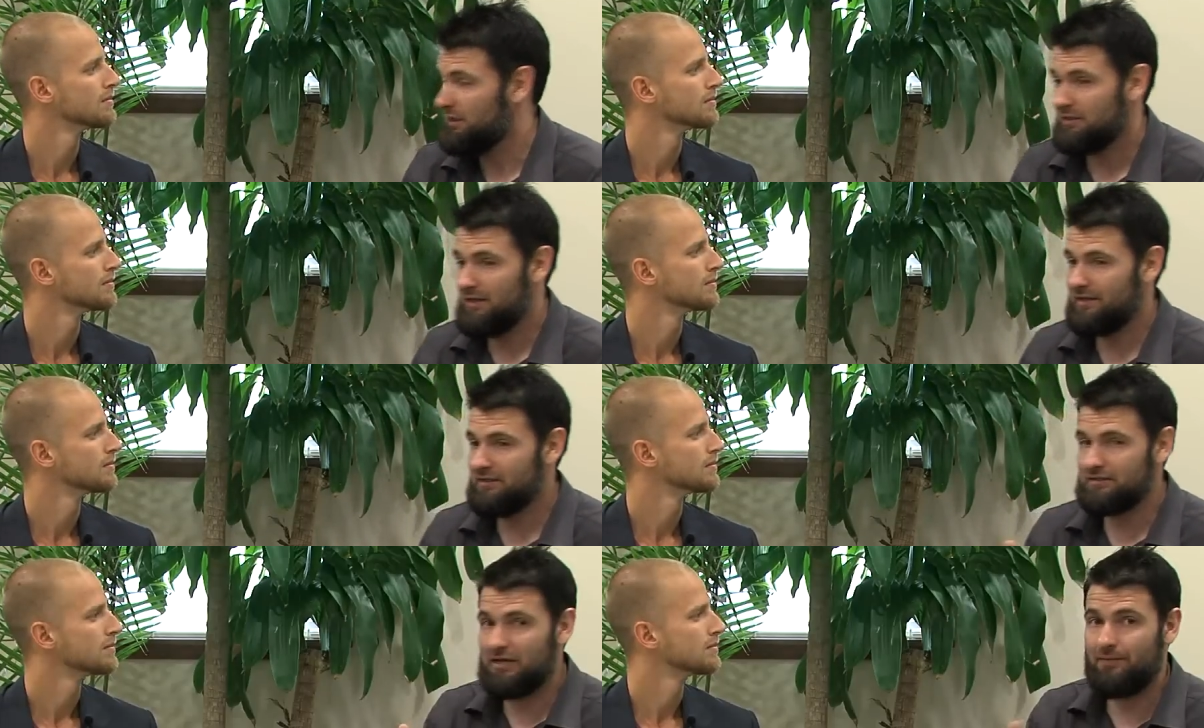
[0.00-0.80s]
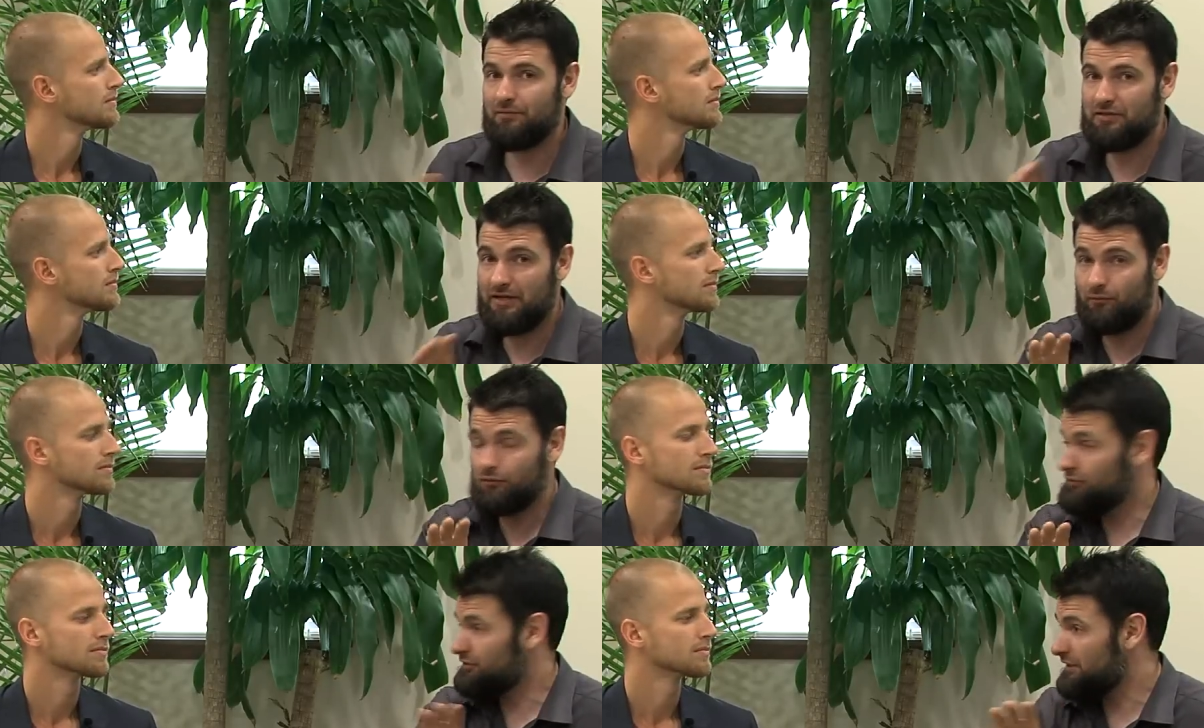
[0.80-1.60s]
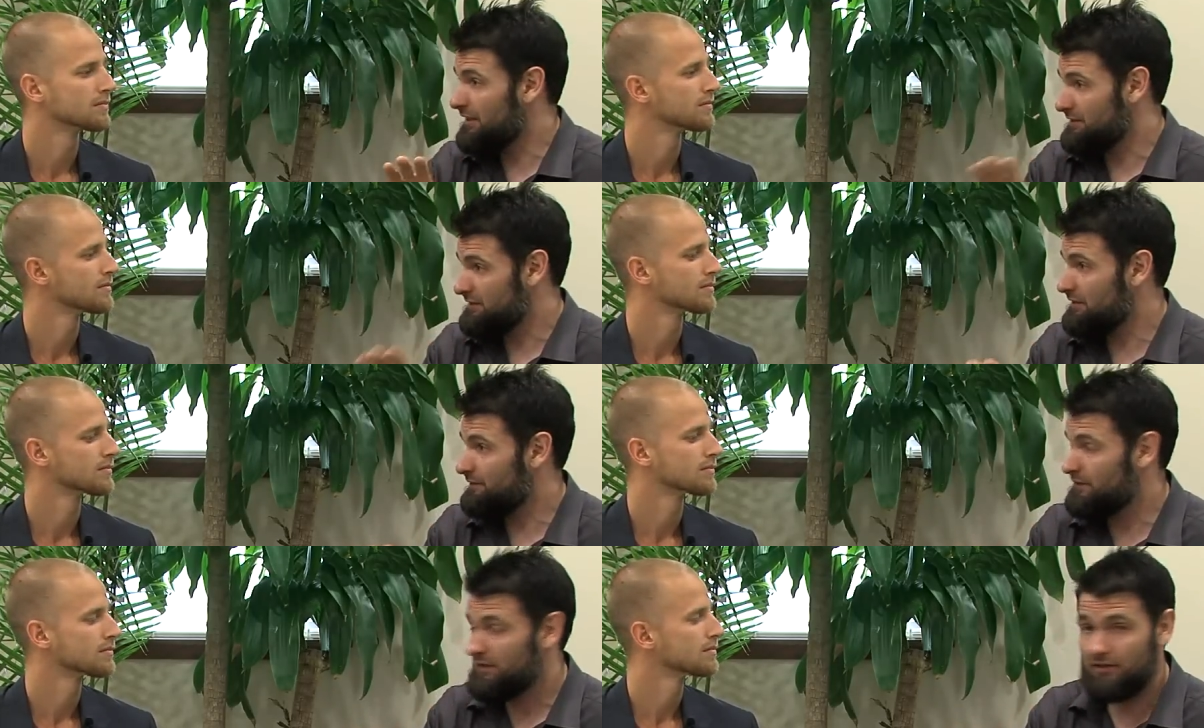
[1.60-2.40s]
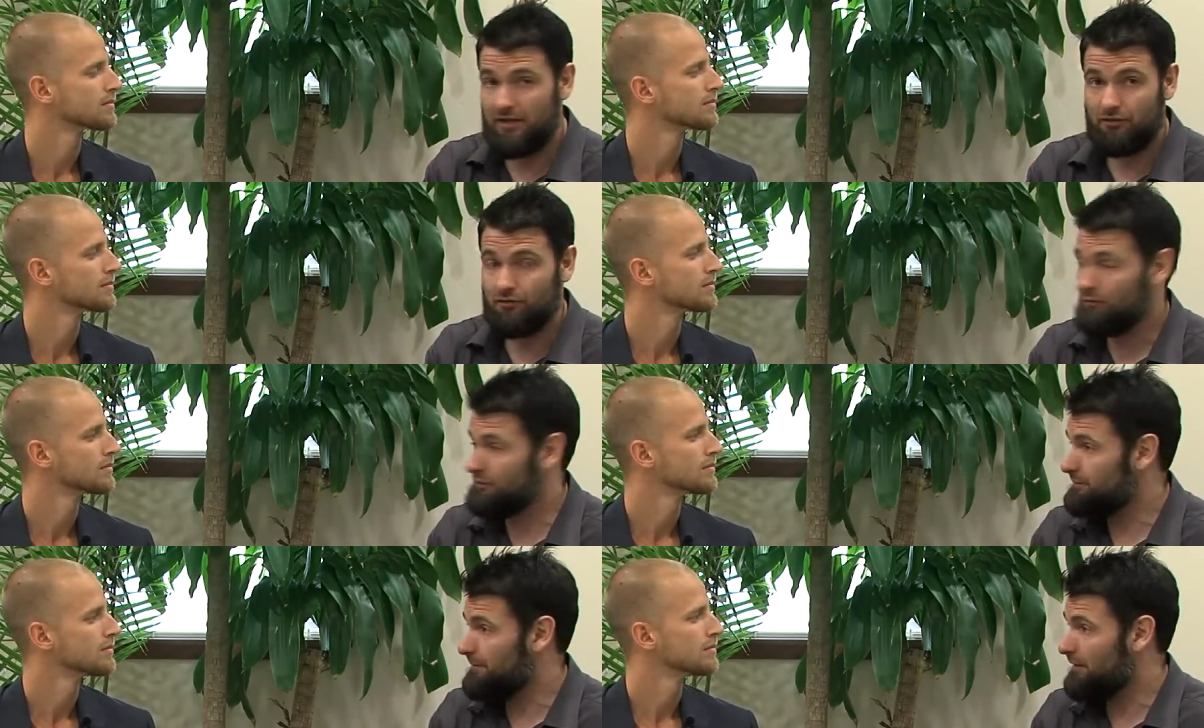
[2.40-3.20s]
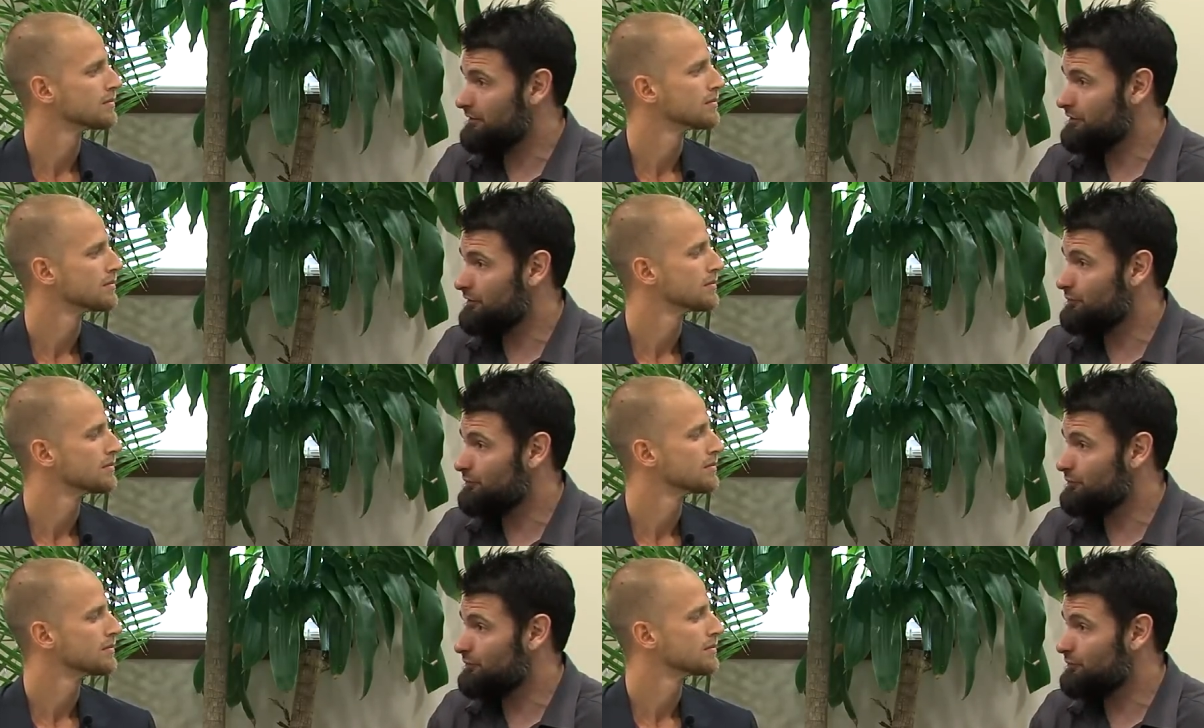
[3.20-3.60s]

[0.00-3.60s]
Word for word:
Speaker 1: That Islam is like what you see on T V, that you know it's about you know